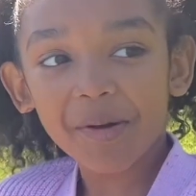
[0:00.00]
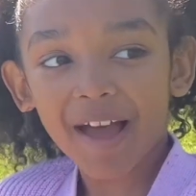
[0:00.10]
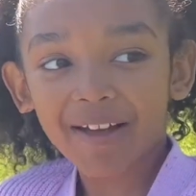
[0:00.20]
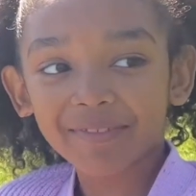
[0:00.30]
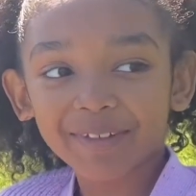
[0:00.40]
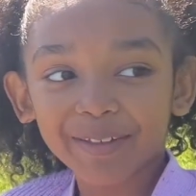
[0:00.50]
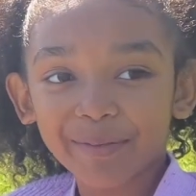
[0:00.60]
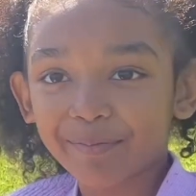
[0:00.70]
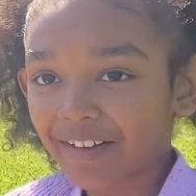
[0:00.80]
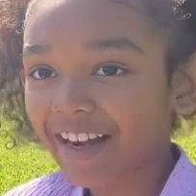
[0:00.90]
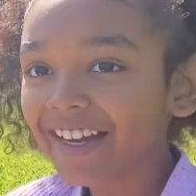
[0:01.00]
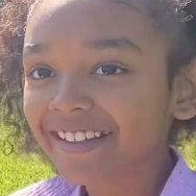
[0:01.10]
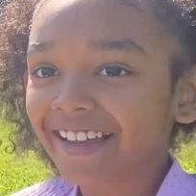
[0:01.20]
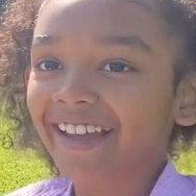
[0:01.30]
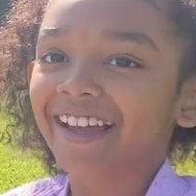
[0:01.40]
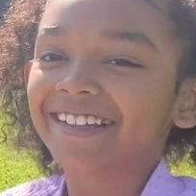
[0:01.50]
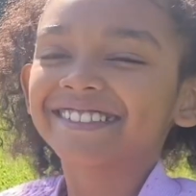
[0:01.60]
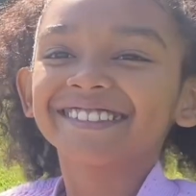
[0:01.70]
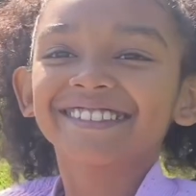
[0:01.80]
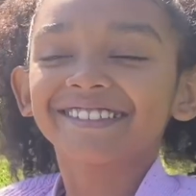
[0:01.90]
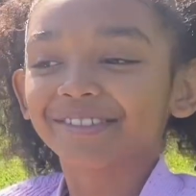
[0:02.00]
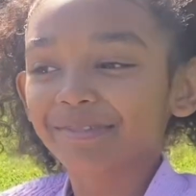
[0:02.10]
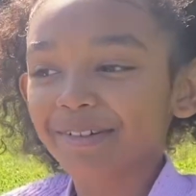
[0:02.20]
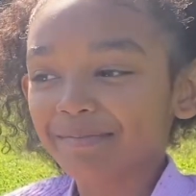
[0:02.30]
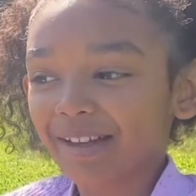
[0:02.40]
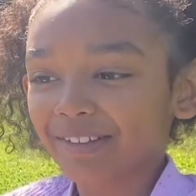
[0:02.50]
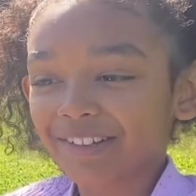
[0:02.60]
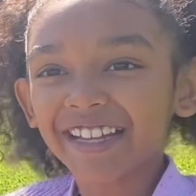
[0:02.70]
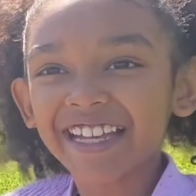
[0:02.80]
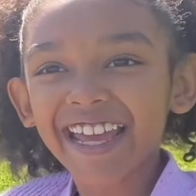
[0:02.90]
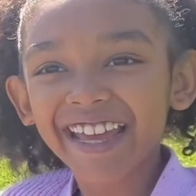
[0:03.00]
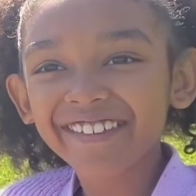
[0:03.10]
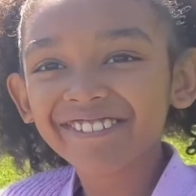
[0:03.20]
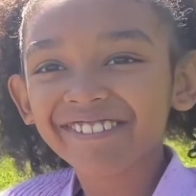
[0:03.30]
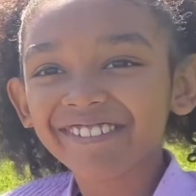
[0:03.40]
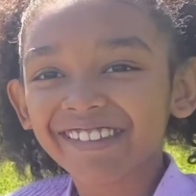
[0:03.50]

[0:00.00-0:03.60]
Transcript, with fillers: having a break and doing my learning games.